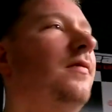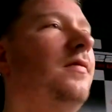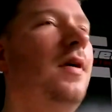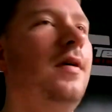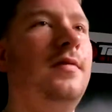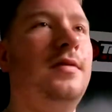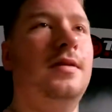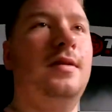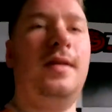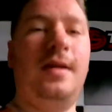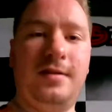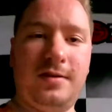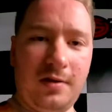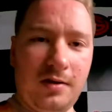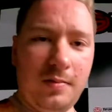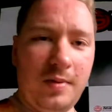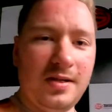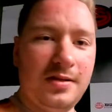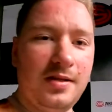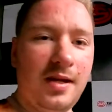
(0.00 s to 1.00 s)
five, there's
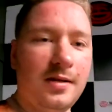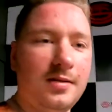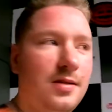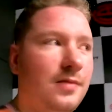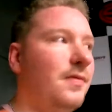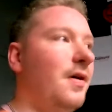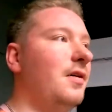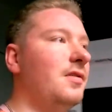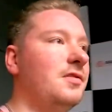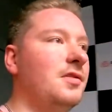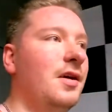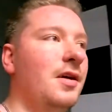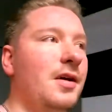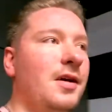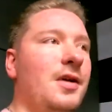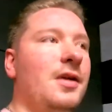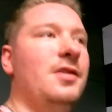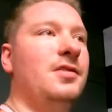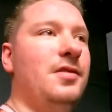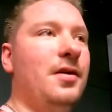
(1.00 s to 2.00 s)
going to be six of us.
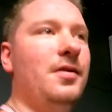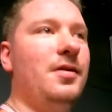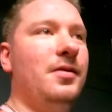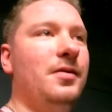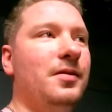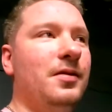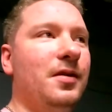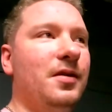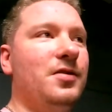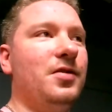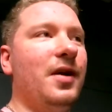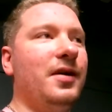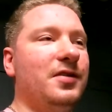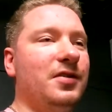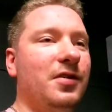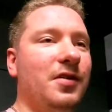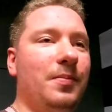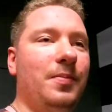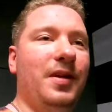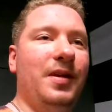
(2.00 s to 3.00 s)
So the
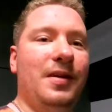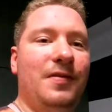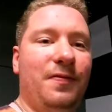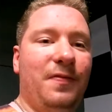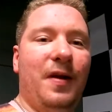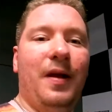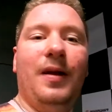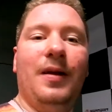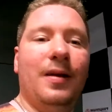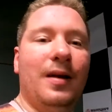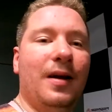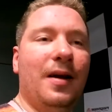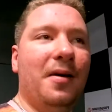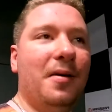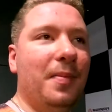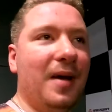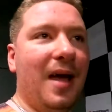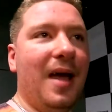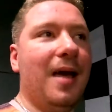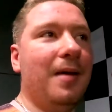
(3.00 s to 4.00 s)
track's going to be feeling a
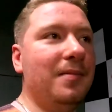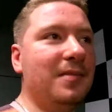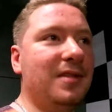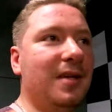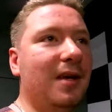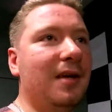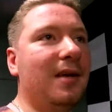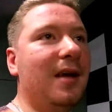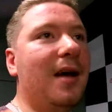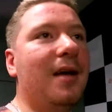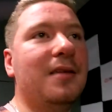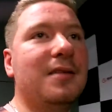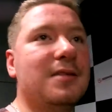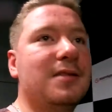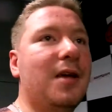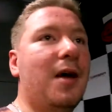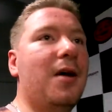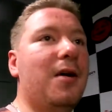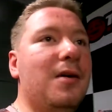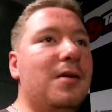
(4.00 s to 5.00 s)
little bit empty in that.
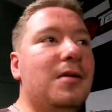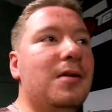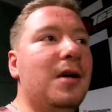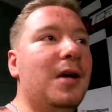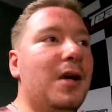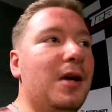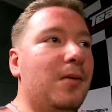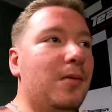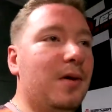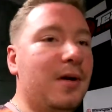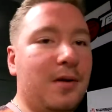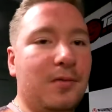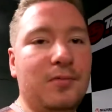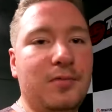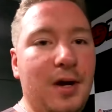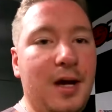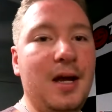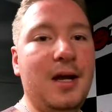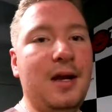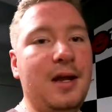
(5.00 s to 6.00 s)
So we
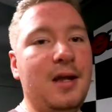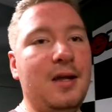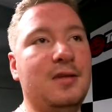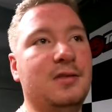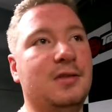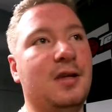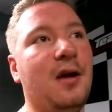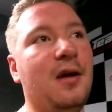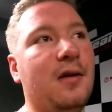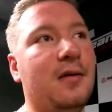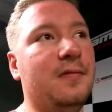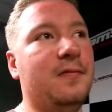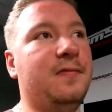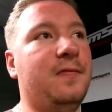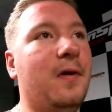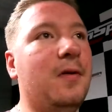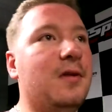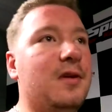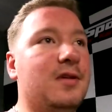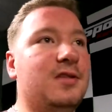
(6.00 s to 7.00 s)
can really start
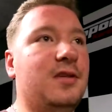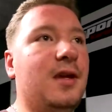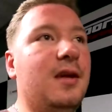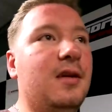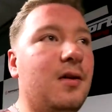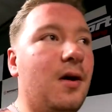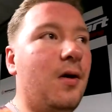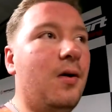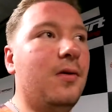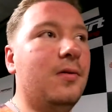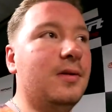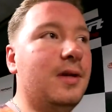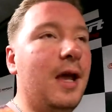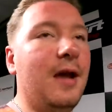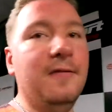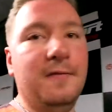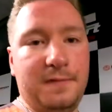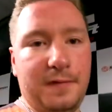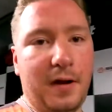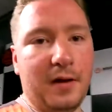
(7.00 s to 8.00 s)
focusing on
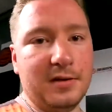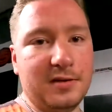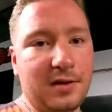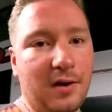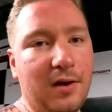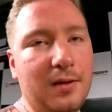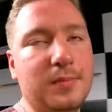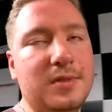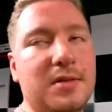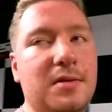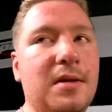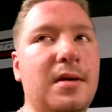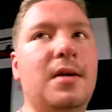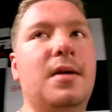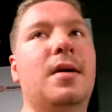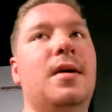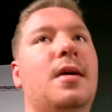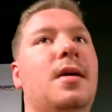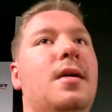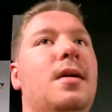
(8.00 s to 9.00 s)
getting fast times.
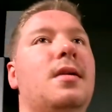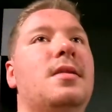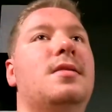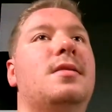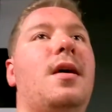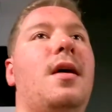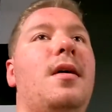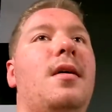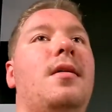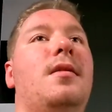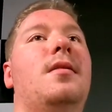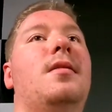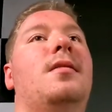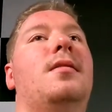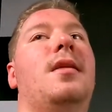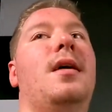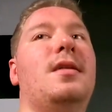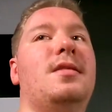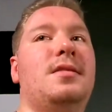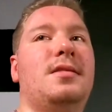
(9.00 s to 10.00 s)
So
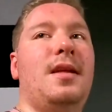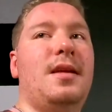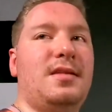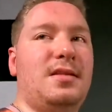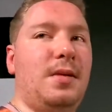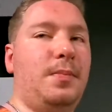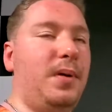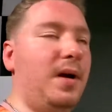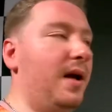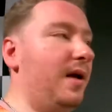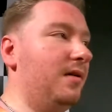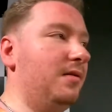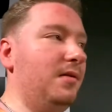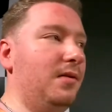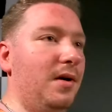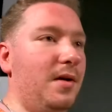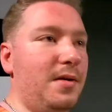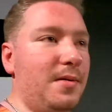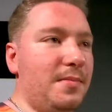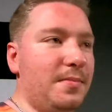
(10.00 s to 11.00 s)
that's the plan.
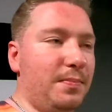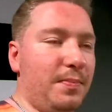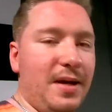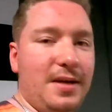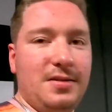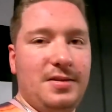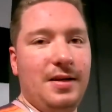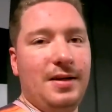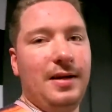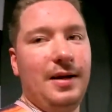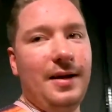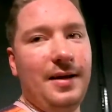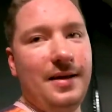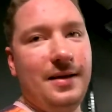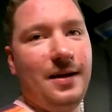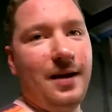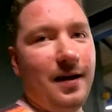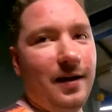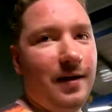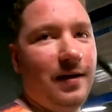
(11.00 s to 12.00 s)

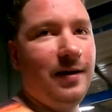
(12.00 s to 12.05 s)
Basically